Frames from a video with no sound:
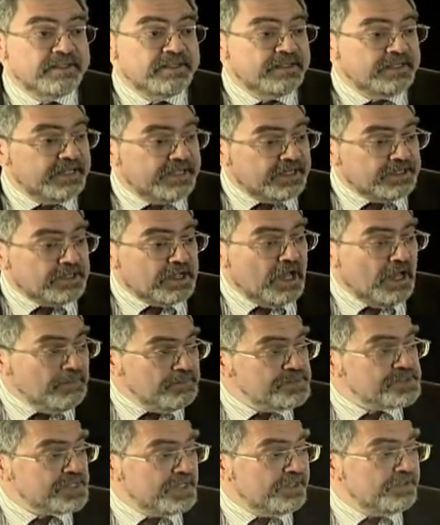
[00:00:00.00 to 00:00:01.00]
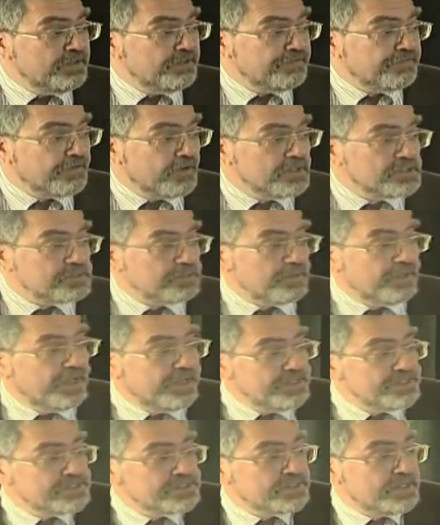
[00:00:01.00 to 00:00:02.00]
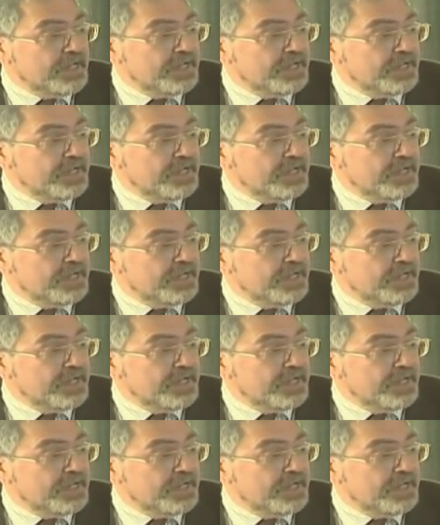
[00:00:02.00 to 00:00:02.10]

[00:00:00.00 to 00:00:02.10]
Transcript: It comes in the first place,